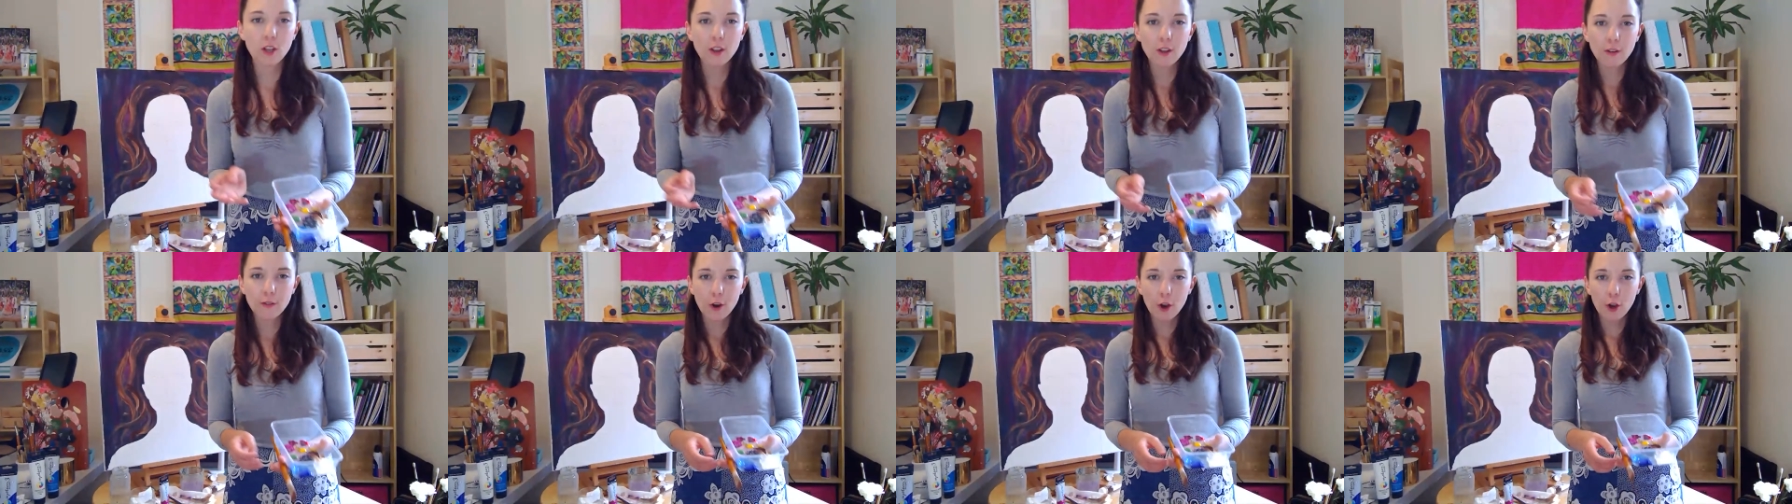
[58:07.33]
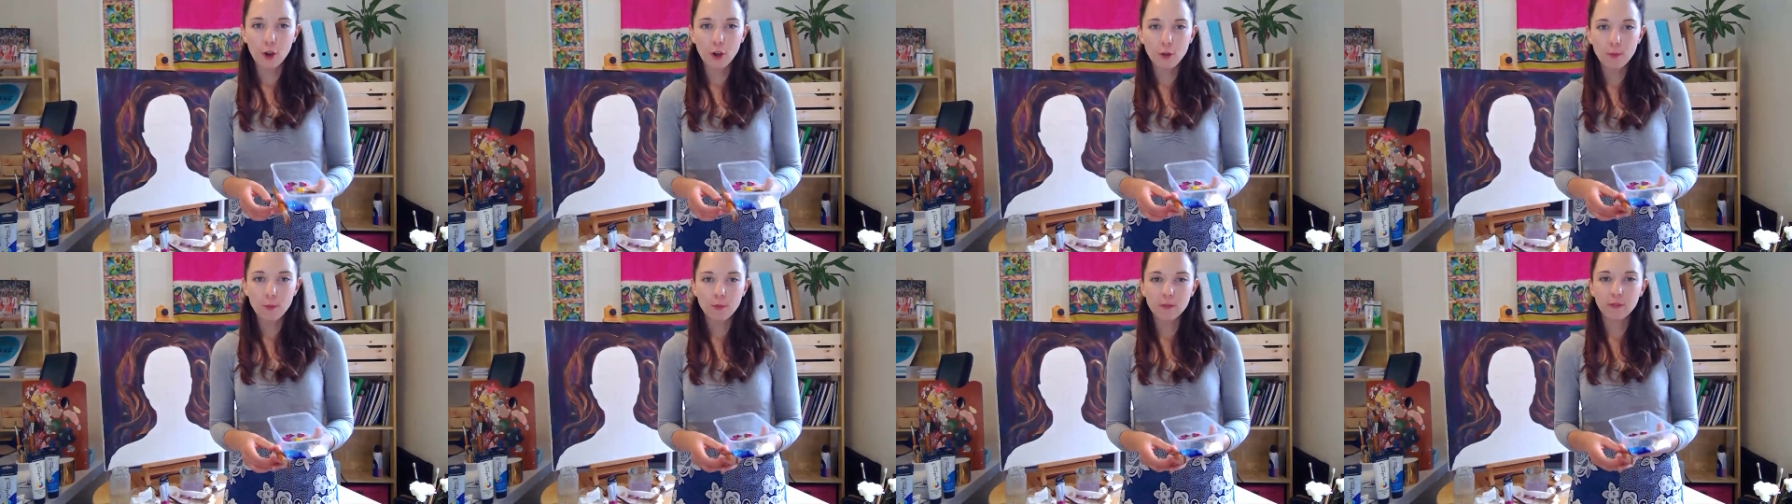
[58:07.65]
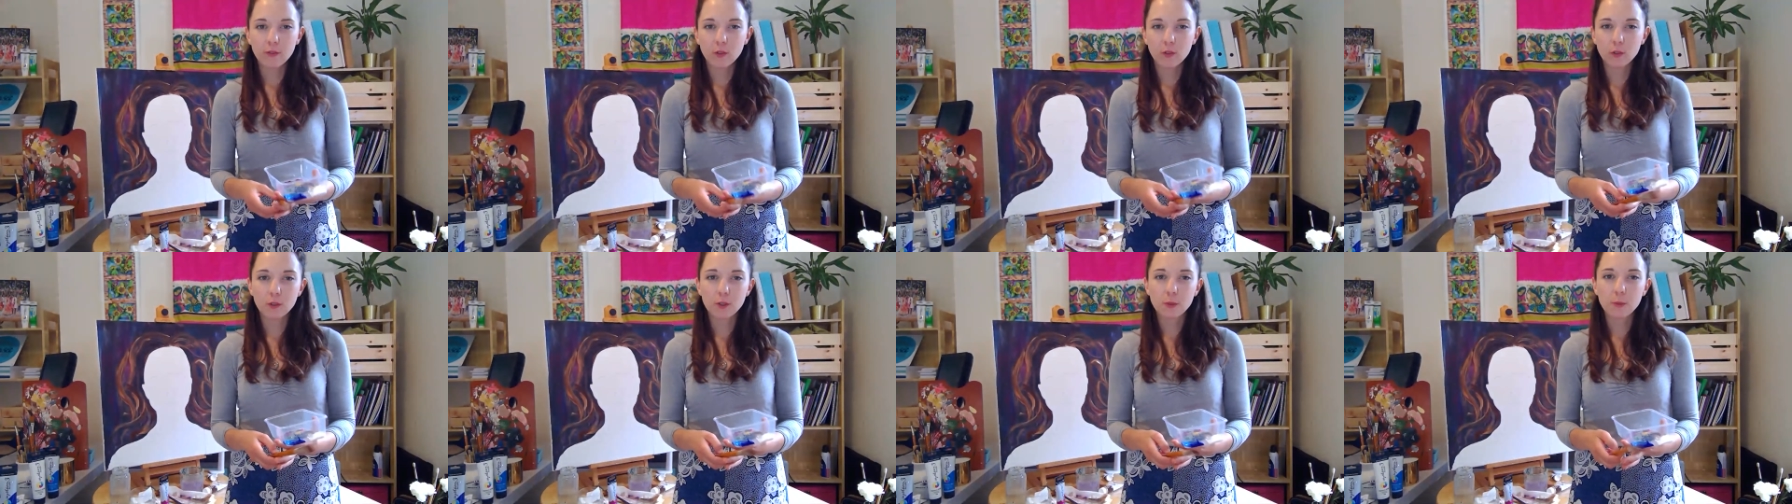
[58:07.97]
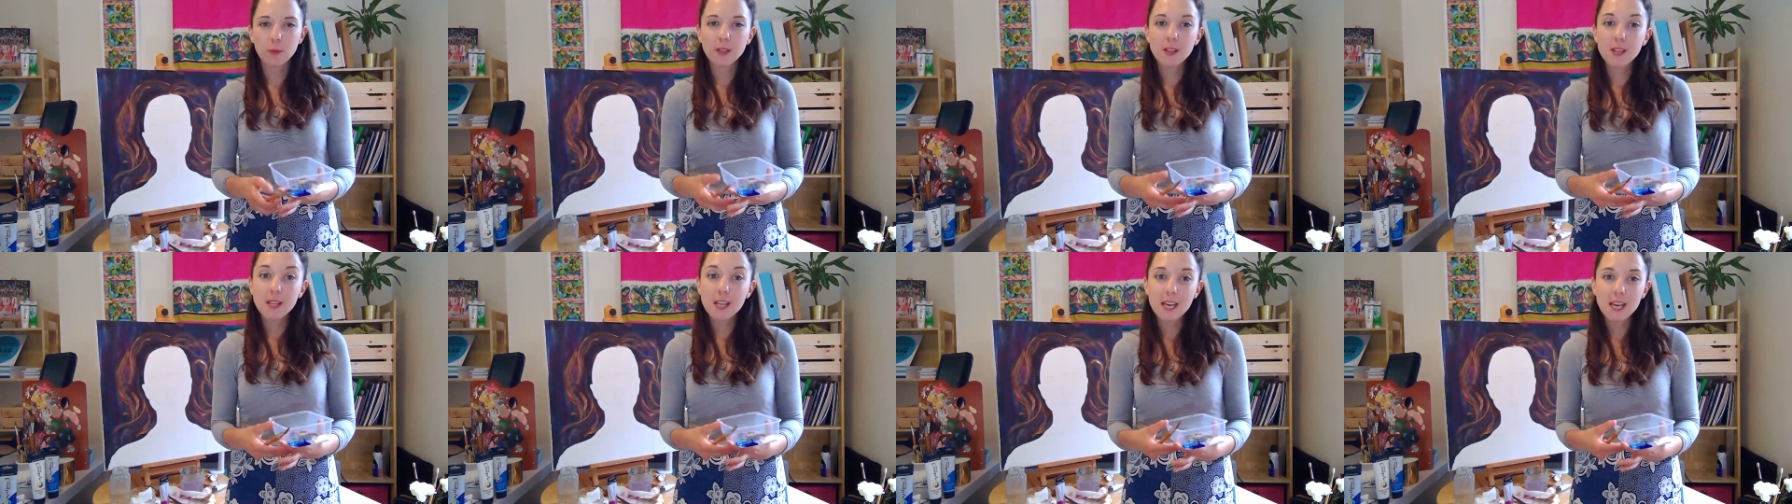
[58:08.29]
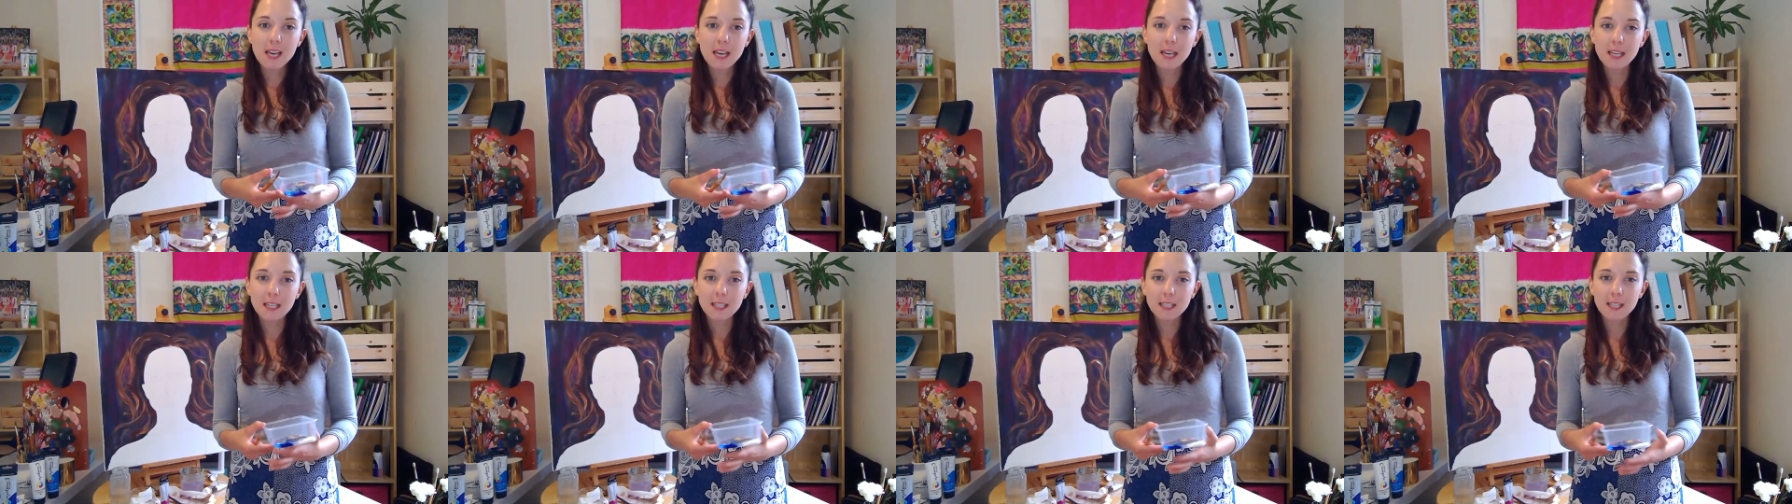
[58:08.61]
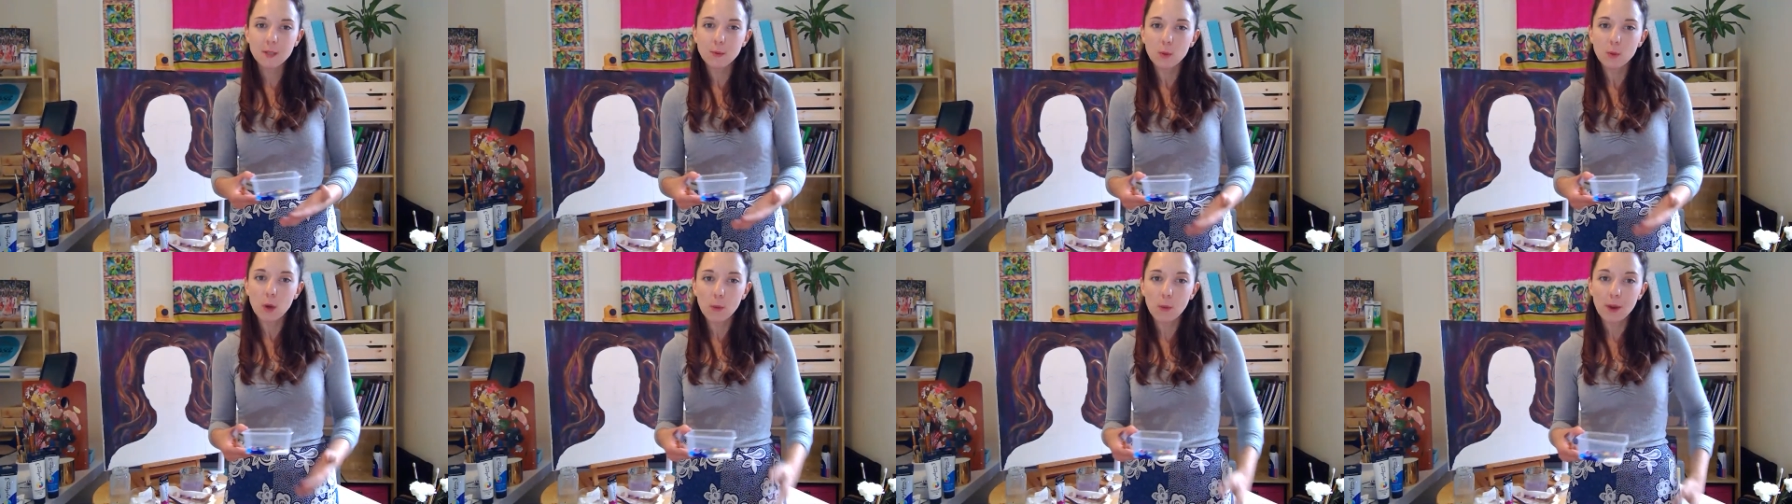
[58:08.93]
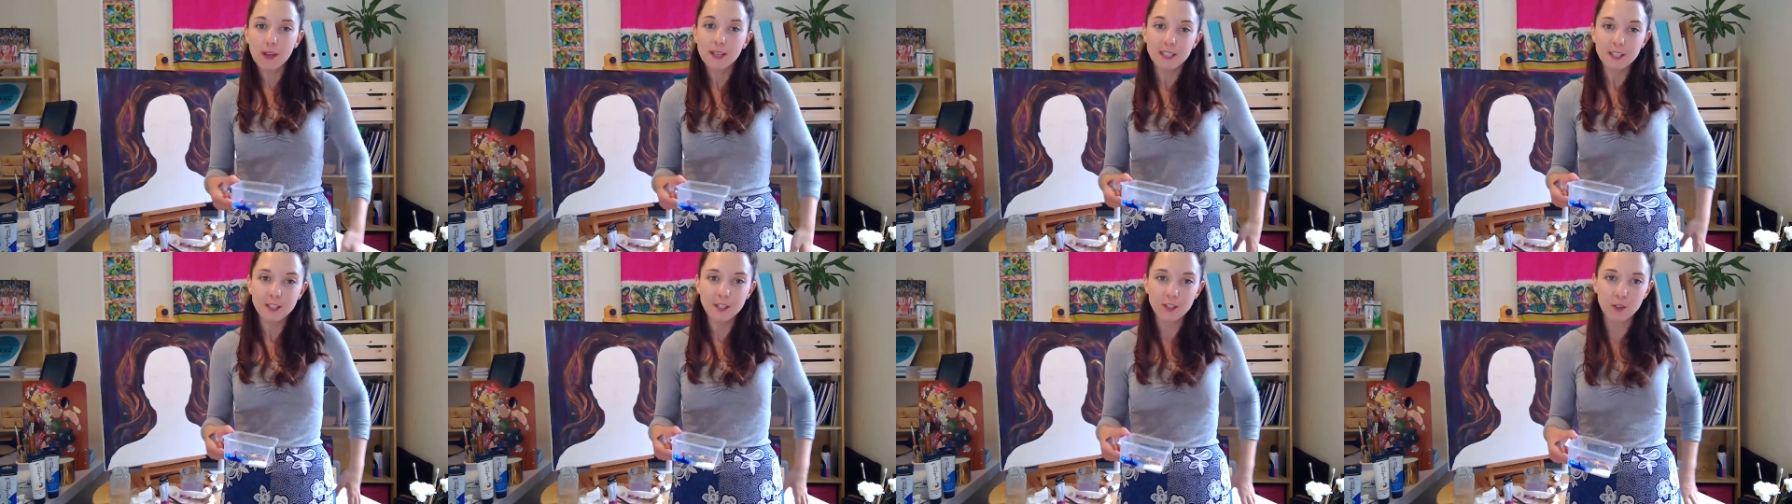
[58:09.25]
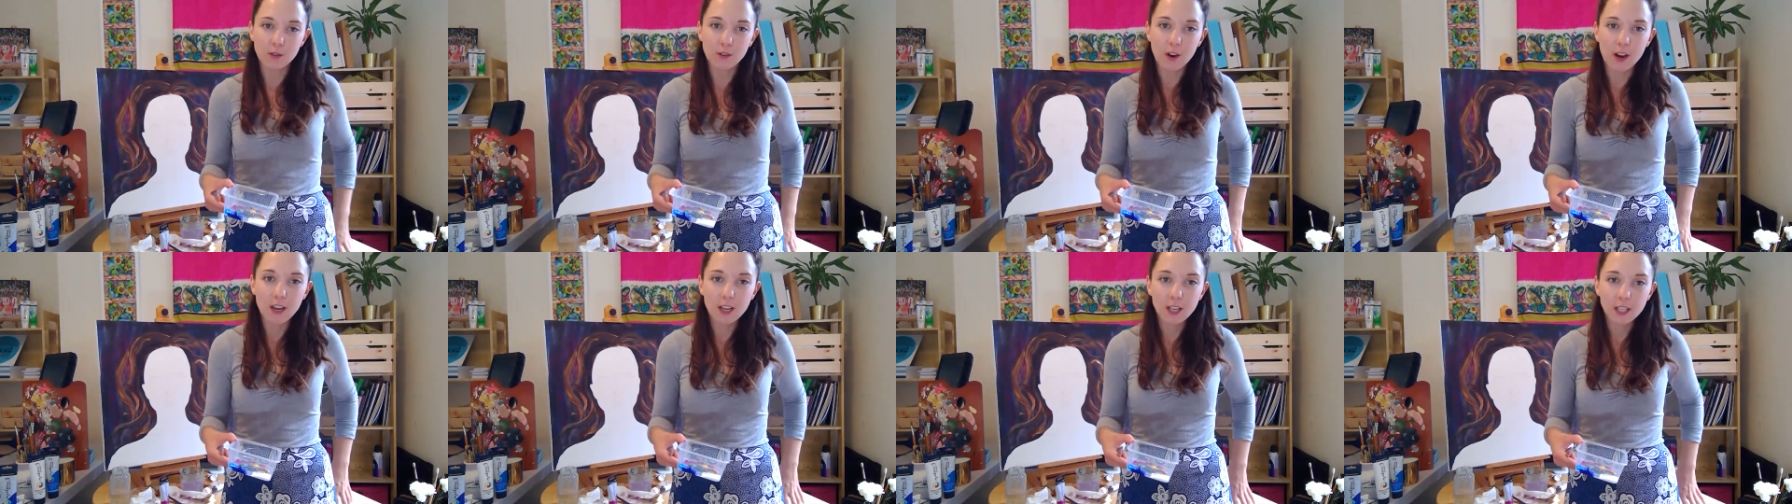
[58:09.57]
their own, but florals with things. That's why weddings are great,